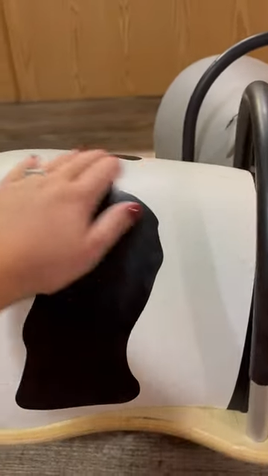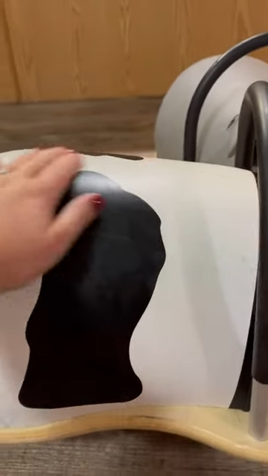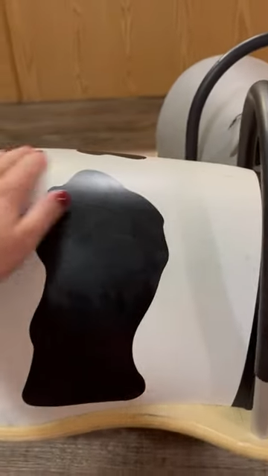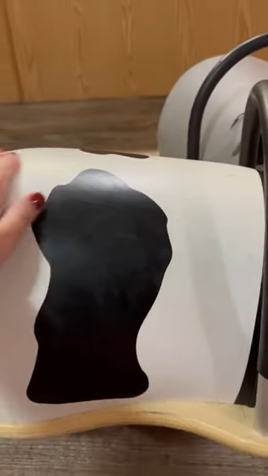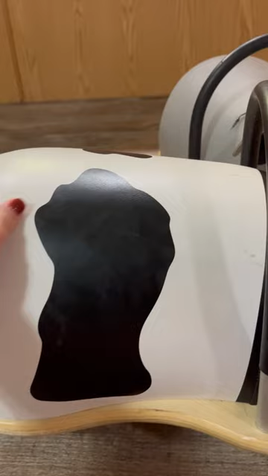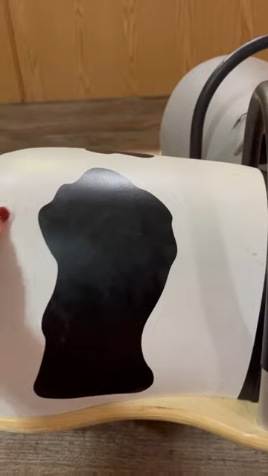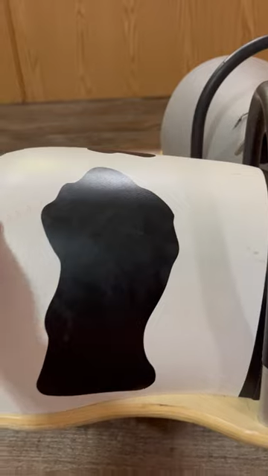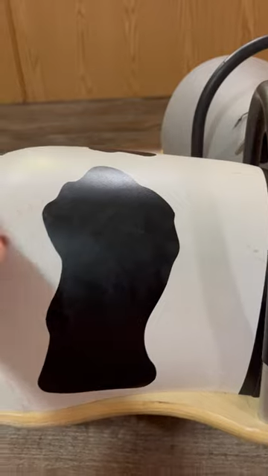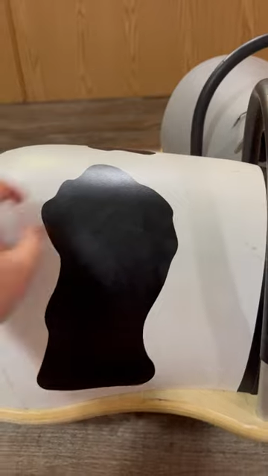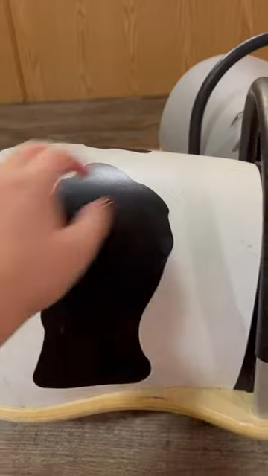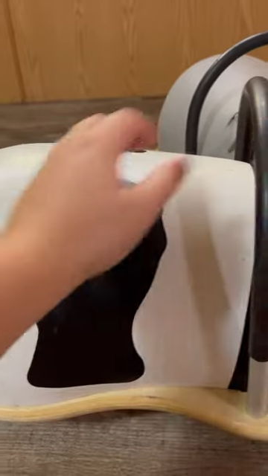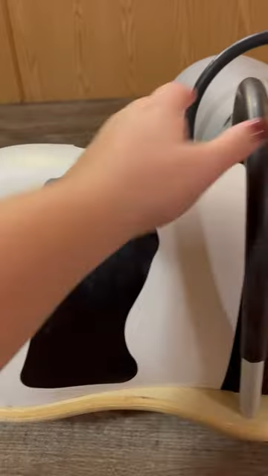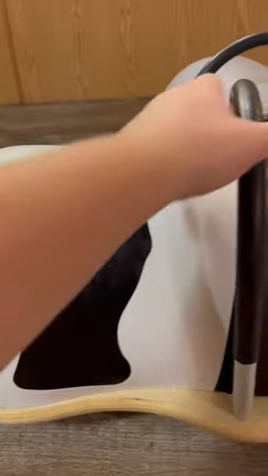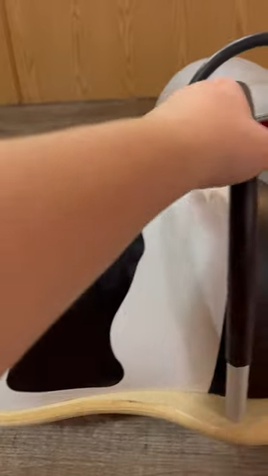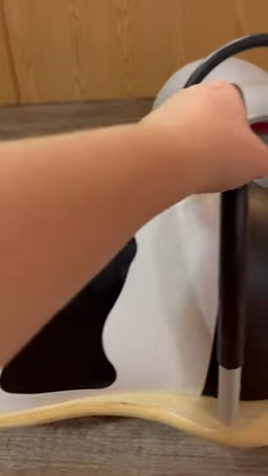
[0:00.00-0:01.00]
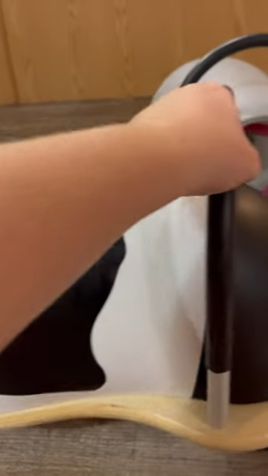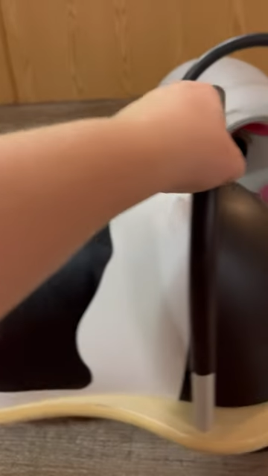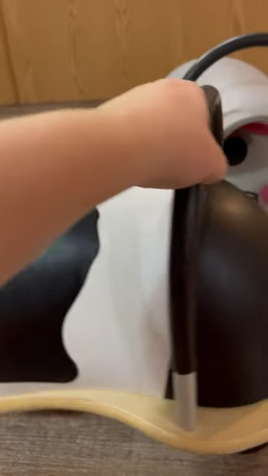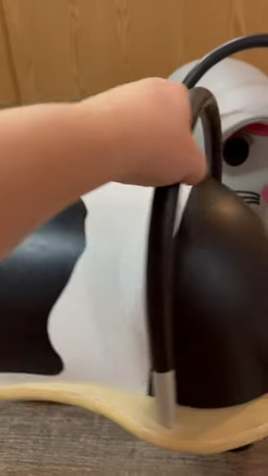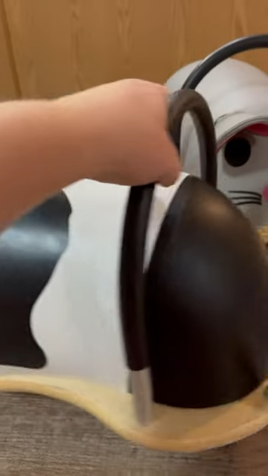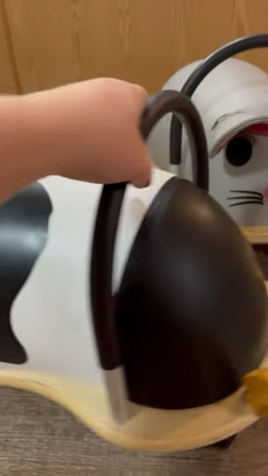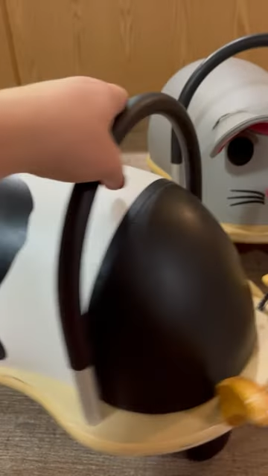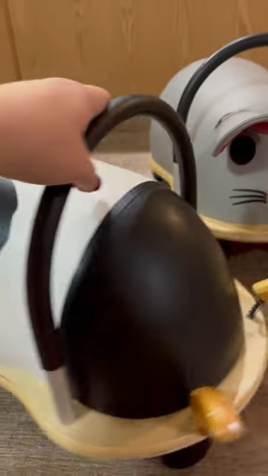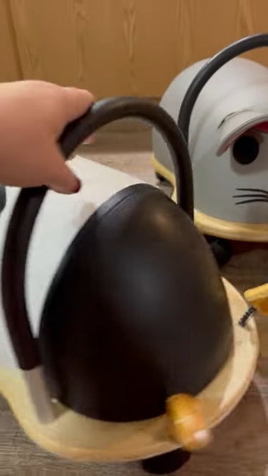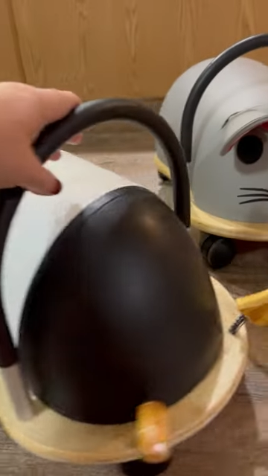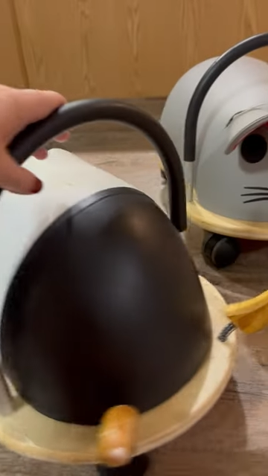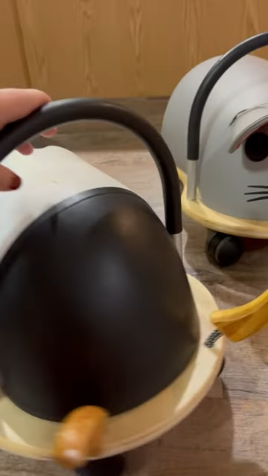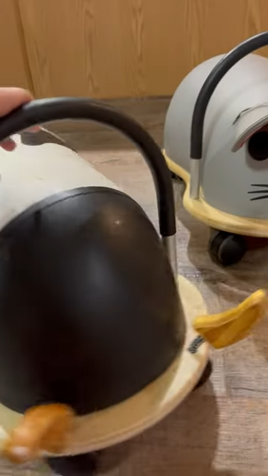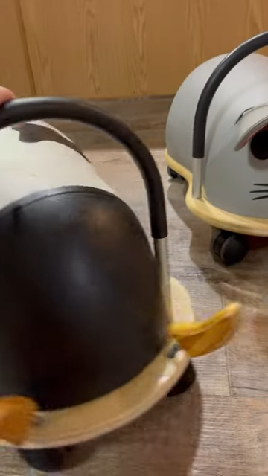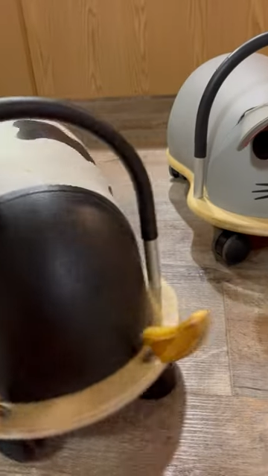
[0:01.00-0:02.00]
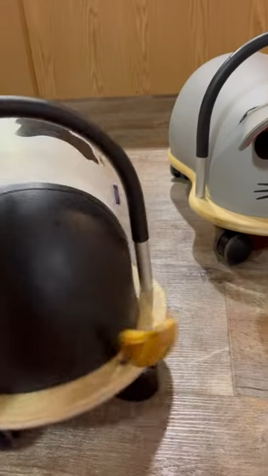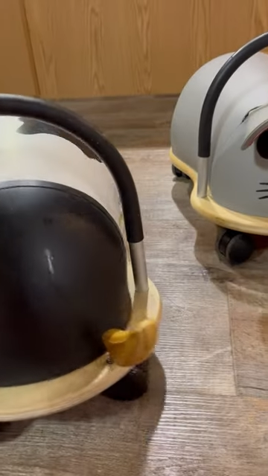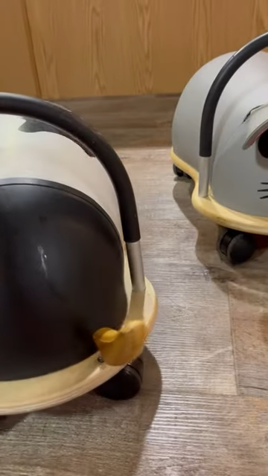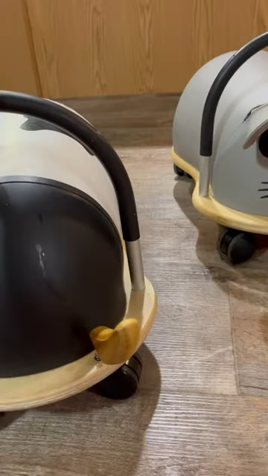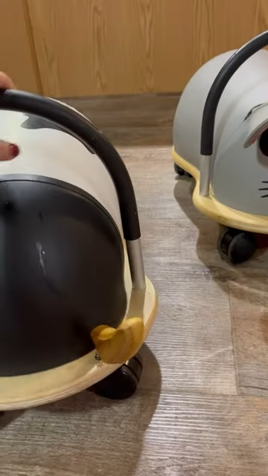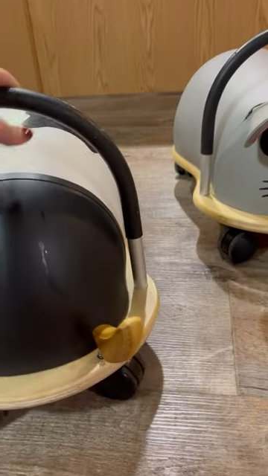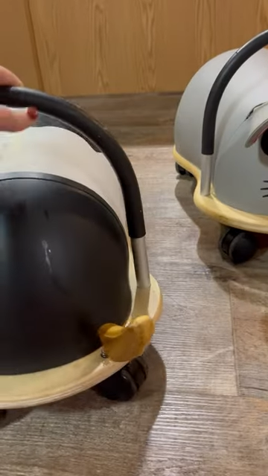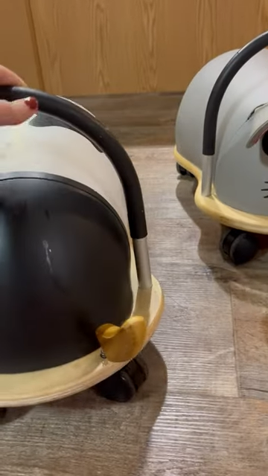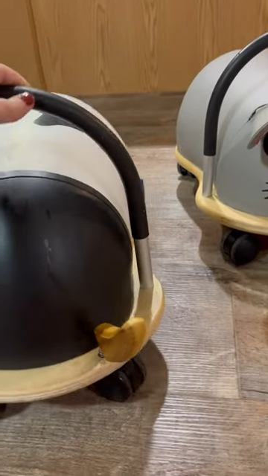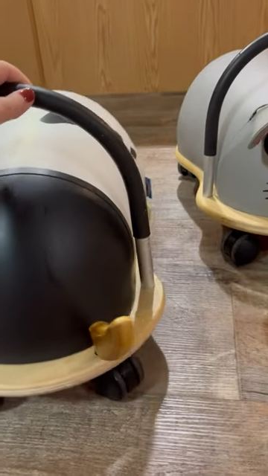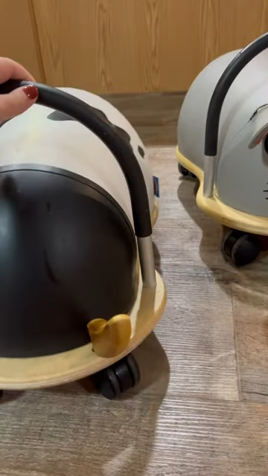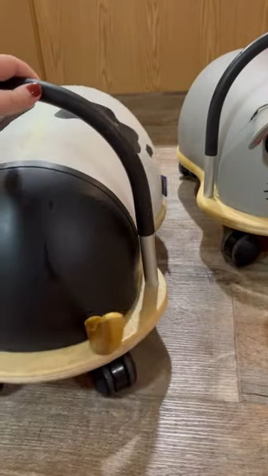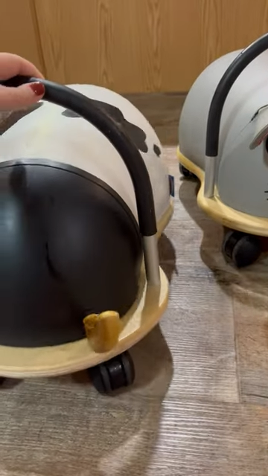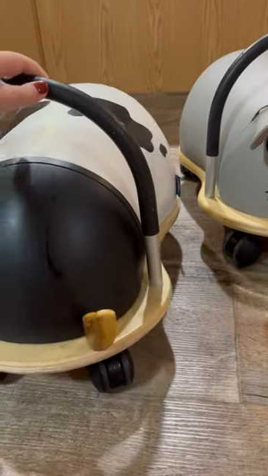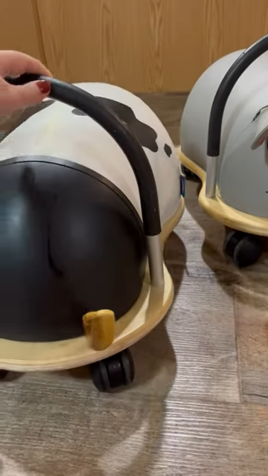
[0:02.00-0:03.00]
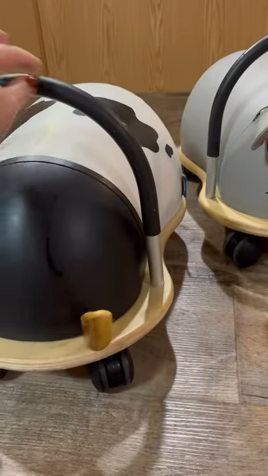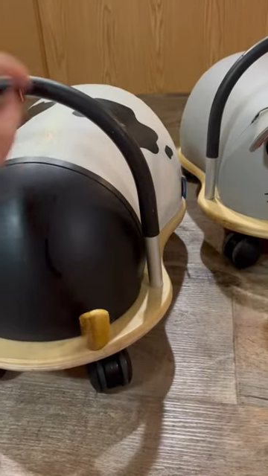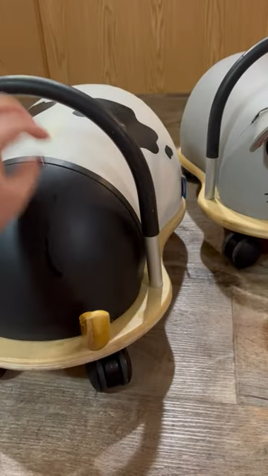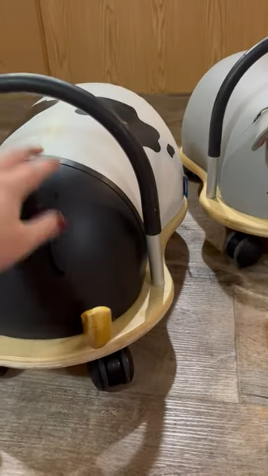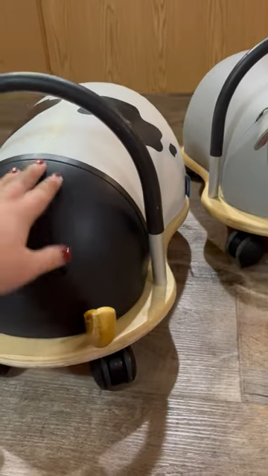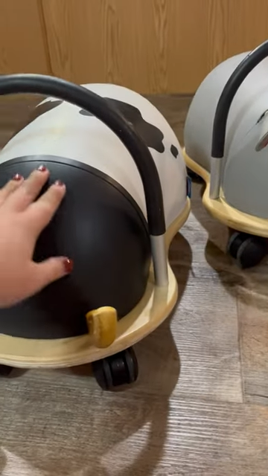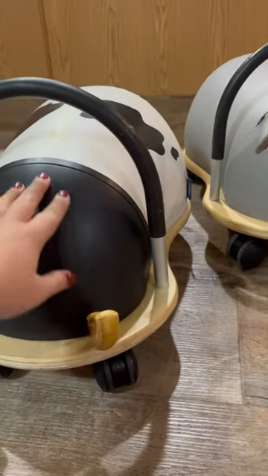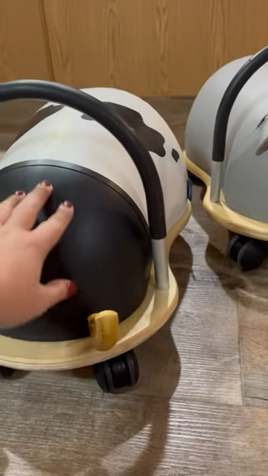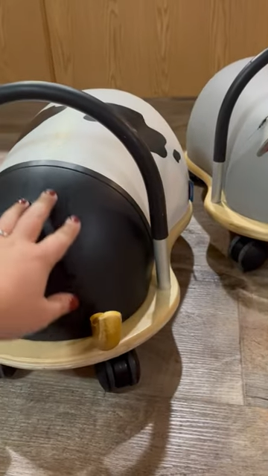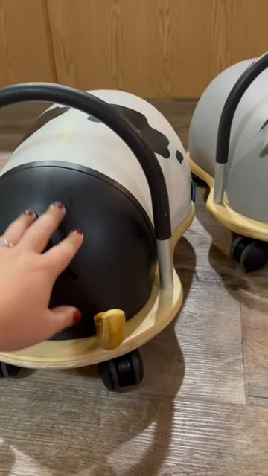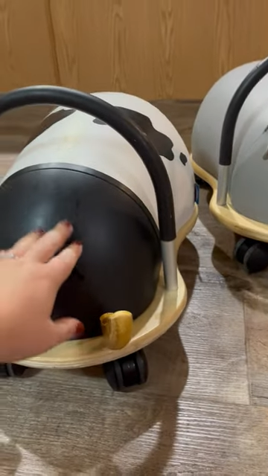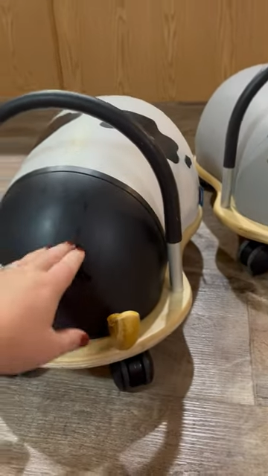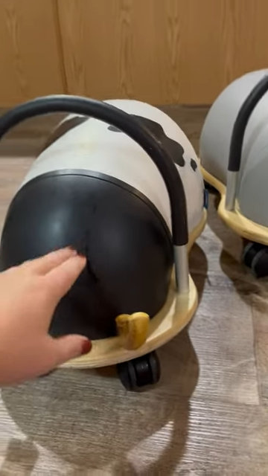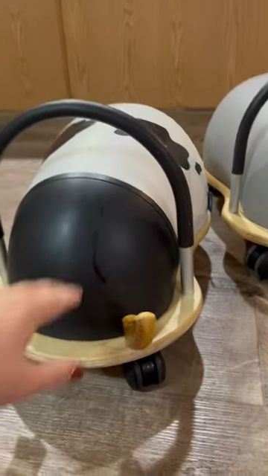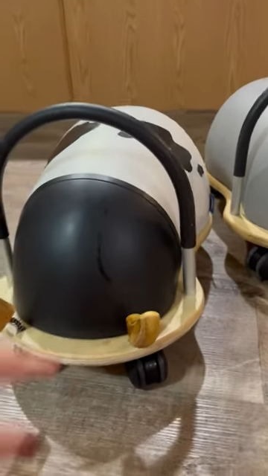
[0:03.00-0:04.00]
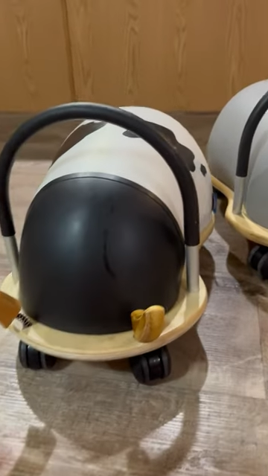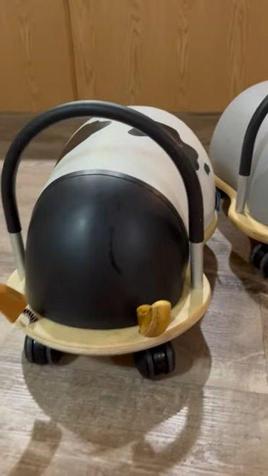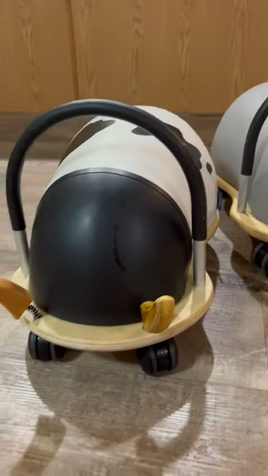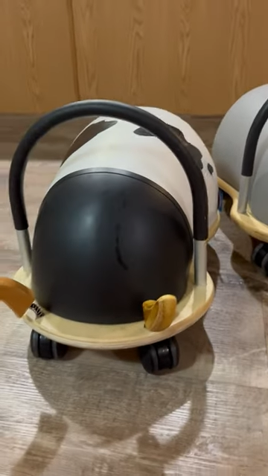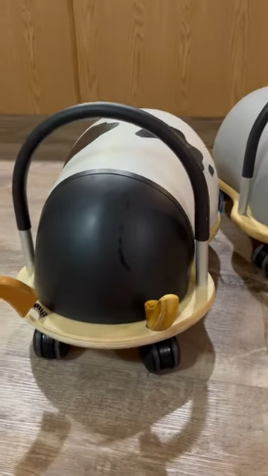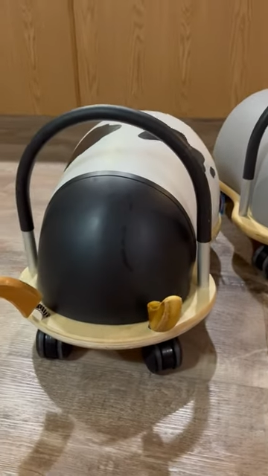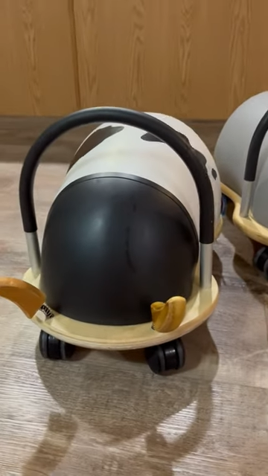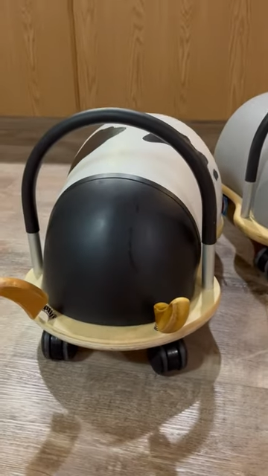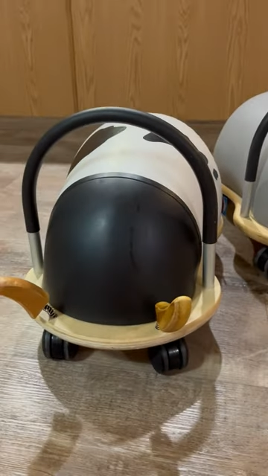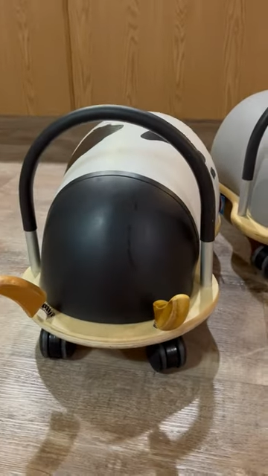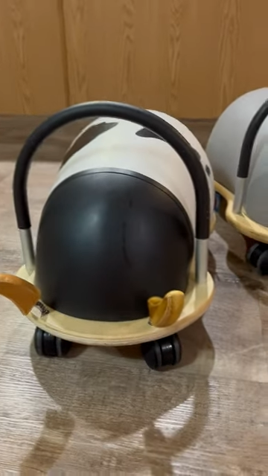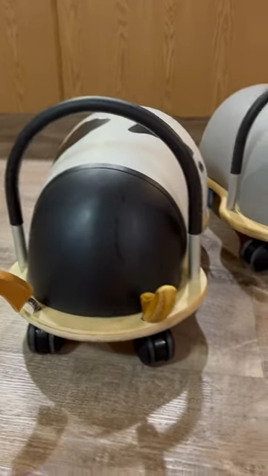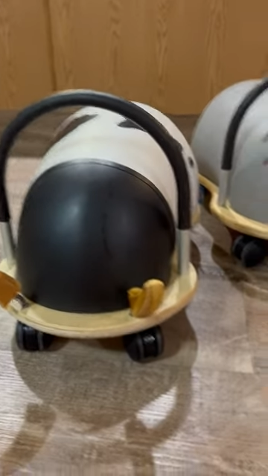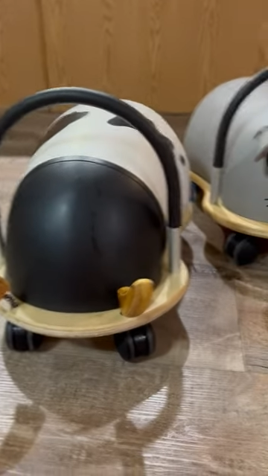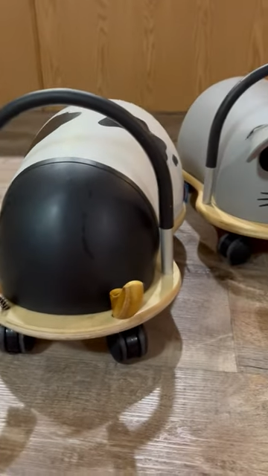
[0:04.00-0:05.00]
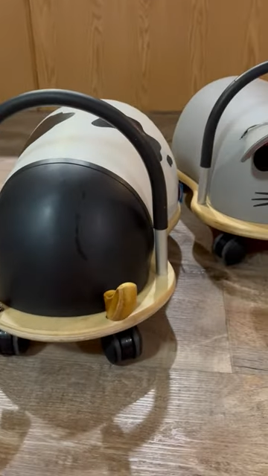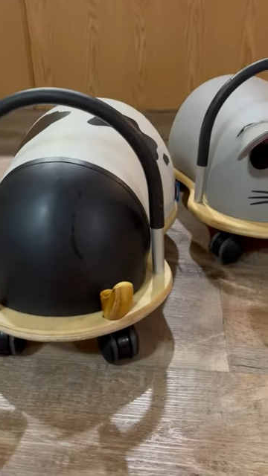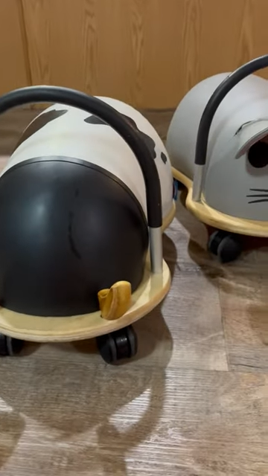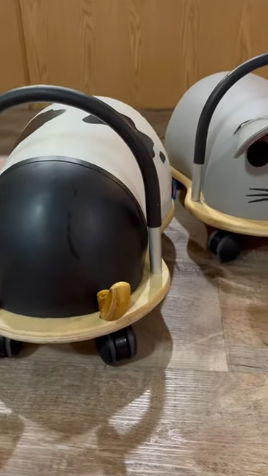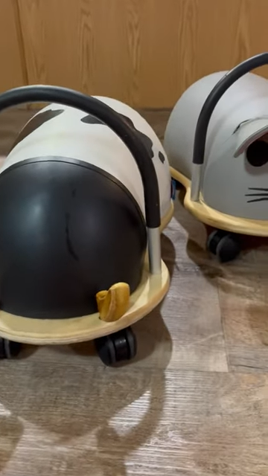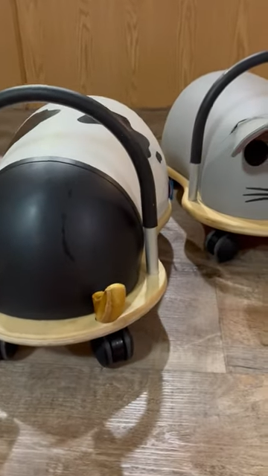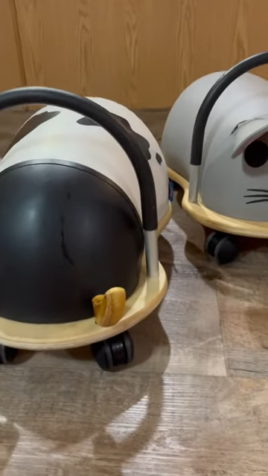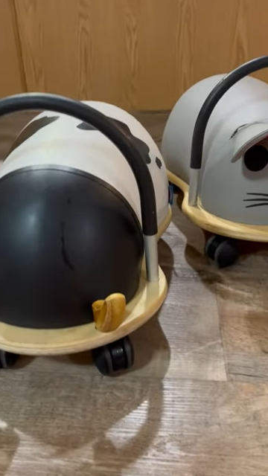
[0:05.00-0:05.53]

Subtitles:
[unreadable: no face in view]